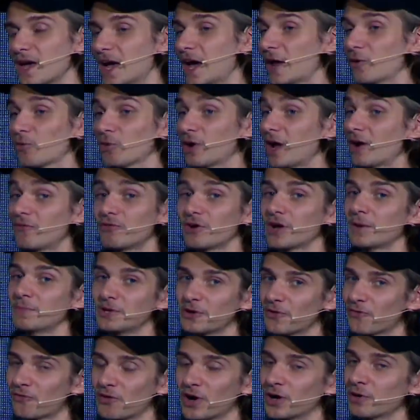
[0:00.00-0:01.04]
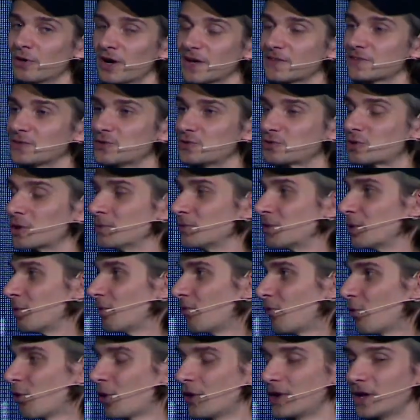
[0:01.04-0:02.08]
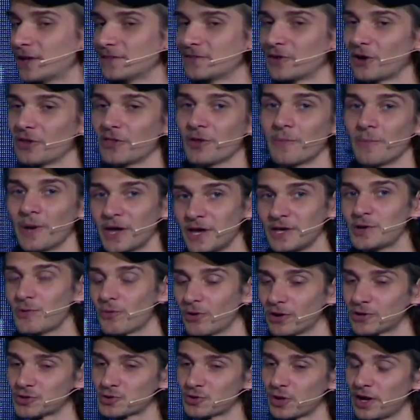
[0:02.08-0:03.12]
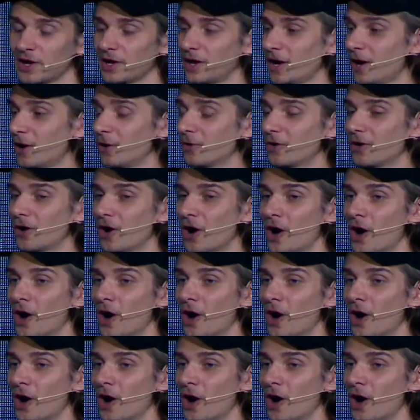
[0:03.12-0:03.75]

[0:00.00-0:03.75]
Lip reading: And whenever I meet a friend who hasn't used crypto before and I tell them, hey, you want to try it out?